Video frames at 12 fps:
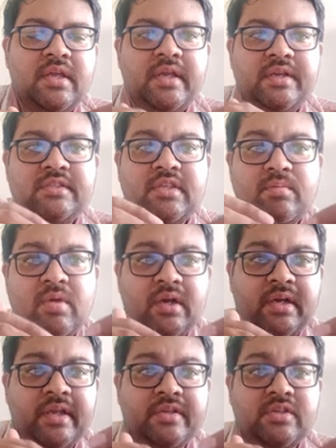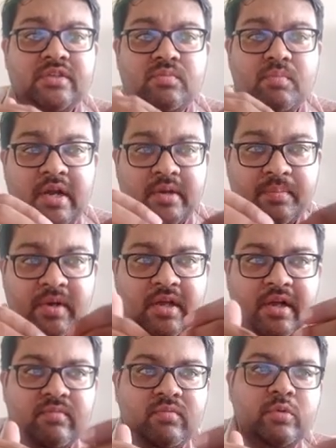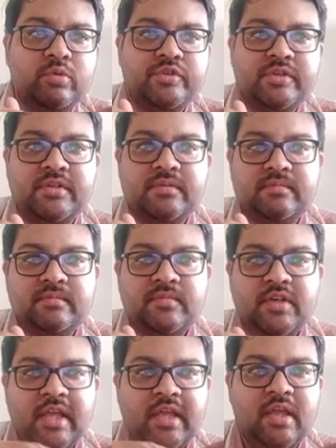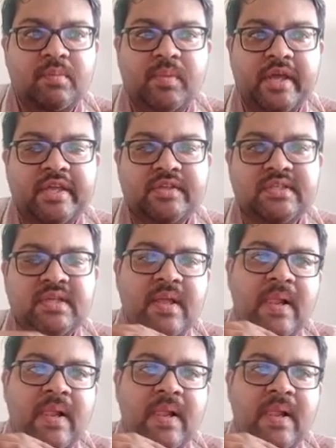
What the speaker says: In some architectures, multiple convolution taking place.